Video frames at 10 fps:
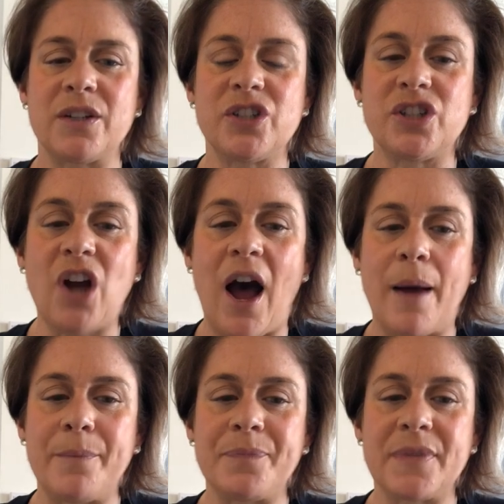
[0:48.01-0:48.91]

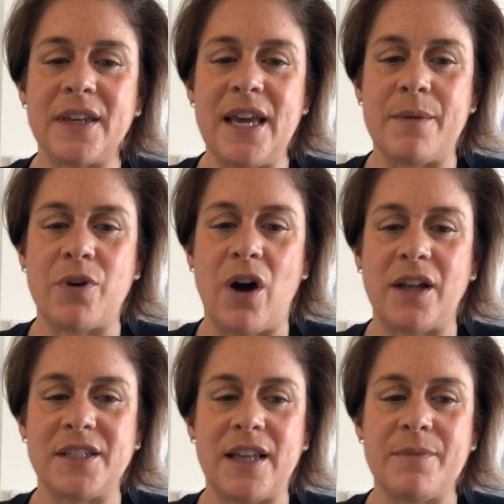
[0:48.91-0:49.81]
Stop, Cam
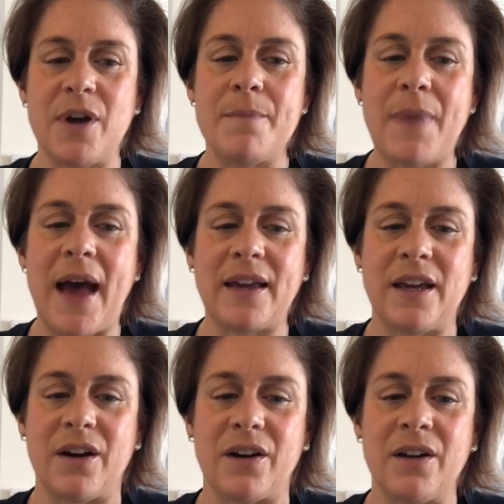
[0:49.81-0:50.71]
called to them. Come back
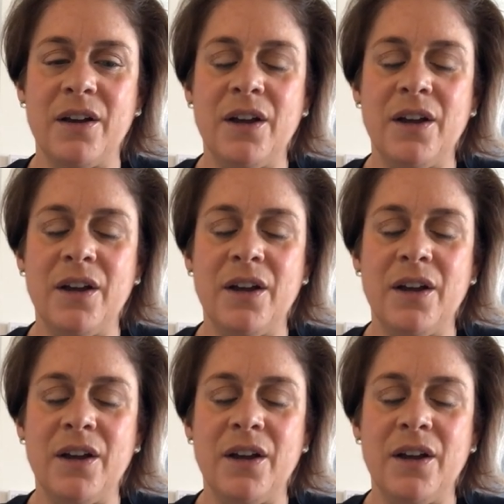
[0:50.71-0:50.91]
here.